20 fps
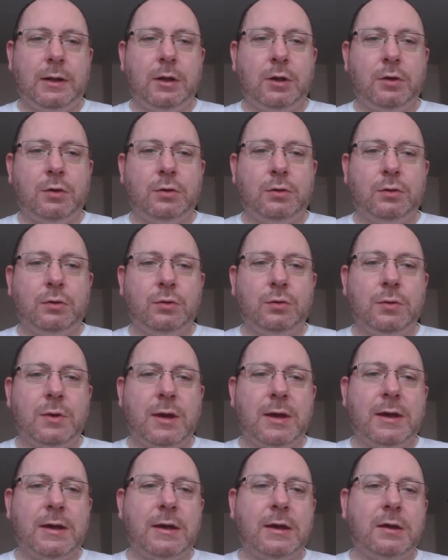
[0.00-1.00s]
Hello
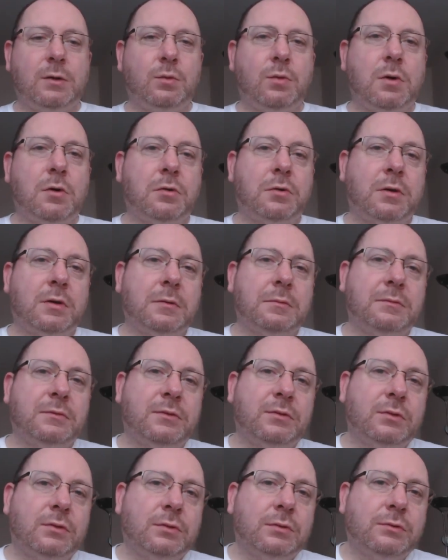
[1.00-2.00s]
and
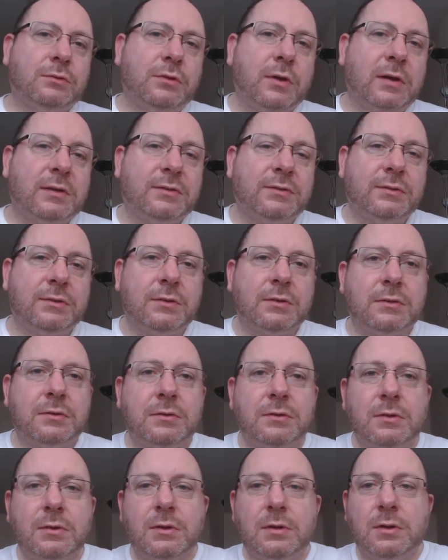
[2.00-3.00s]
welcome to
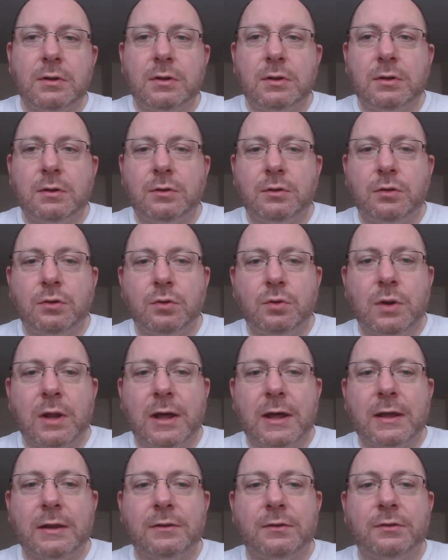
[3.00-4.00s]

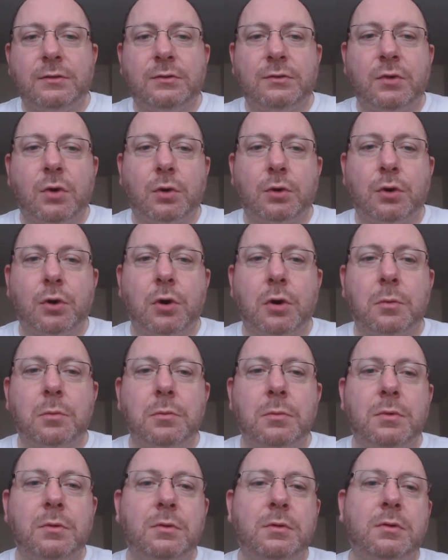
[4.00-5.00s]

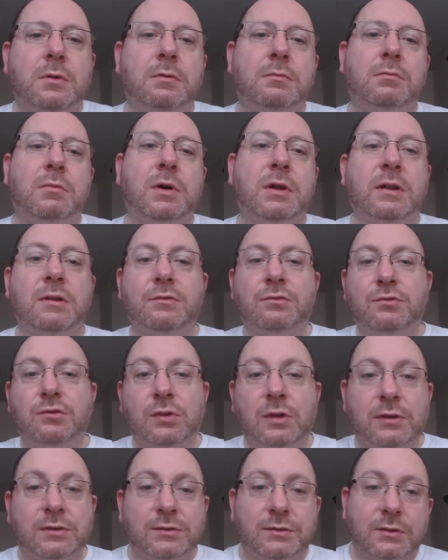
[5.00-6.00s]
jasonnewland.com. My name's
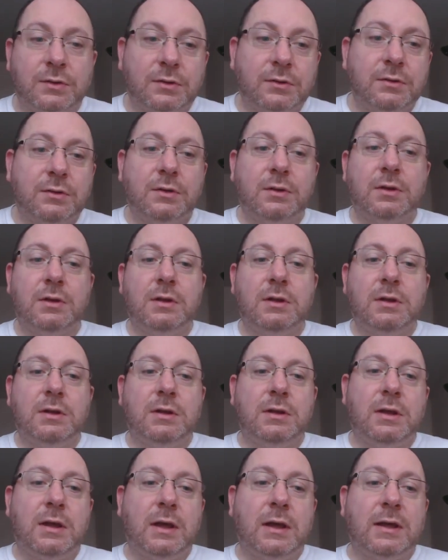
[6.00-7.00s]
Jason
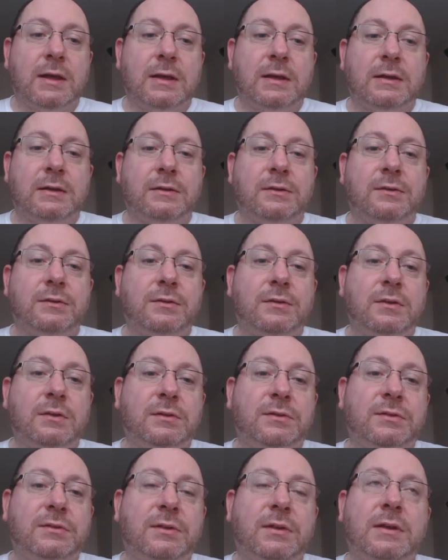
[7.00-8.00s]
and
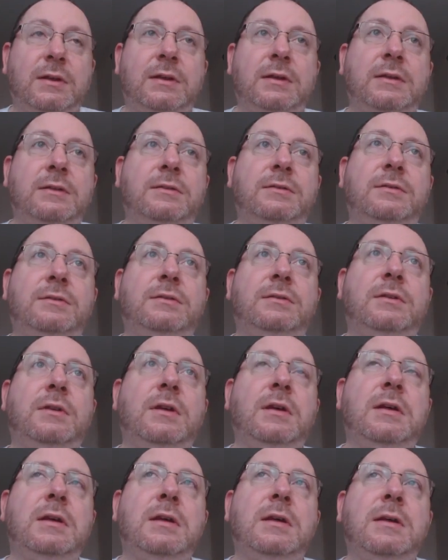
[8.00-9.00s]
this is